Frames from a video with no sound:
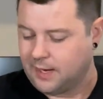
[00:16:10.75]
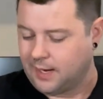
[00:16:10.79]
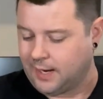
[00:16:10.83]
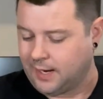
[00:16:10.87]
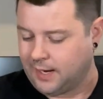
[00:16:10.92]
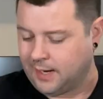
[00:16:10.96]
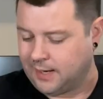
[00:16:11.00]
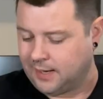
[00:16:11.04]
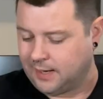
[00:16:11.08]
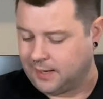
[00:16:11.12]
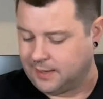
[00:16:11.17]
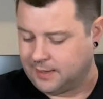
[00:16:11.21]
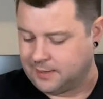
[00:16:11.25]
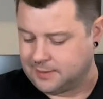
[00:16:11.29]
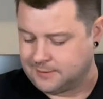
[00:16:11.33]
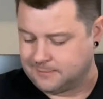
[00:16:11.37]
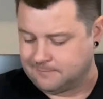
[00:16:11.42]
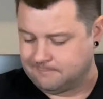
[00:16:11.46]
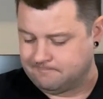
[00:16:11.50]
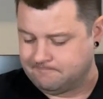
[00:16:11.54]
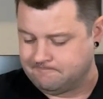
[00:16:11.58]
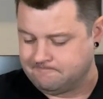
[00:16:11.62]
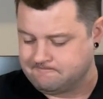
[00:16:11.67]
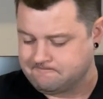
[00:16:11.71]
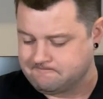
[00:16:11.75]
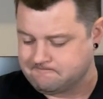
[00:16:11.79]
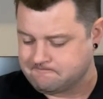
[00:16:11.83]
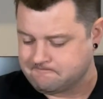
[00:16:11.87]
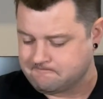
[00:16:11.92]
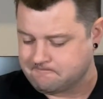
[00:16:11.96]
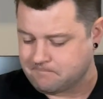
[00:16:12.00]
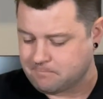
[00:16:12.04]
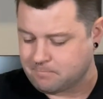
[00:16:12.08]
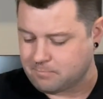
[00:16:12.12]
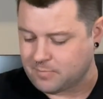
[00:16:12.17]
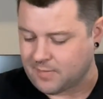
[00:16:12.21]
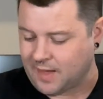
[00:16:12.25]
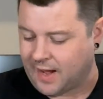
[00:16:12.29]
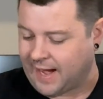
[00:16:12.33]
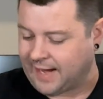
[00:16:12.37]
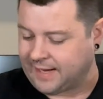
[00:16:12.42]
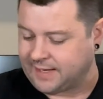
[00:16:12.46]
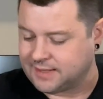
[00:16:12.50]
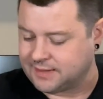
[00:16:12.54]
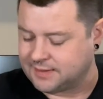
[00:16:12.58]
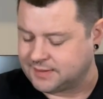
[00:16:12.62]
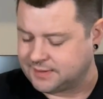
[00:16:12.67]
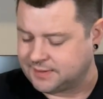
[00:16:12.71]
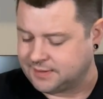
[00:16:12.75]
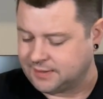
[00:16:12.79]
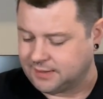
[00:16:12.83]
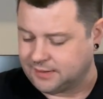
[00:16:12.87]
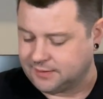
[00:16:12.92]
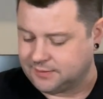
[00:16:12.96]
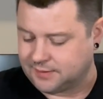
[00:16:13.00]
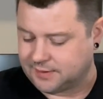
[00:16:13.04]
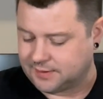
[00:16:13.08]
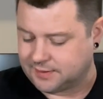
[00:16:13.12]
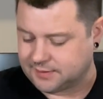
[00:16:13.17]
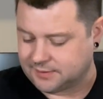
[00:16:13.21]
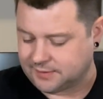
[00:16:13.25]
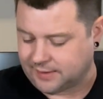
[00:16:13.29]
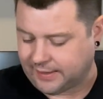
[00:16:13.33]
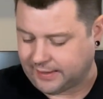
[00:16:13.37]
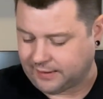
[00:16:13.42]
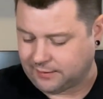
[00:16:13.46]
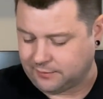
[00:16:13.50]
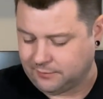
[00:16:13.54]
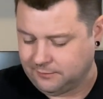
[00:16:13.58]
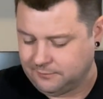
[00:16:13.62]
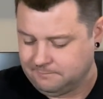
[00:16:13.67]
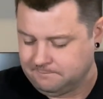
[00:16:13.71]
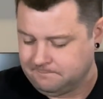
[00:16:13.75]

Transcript: I could see just like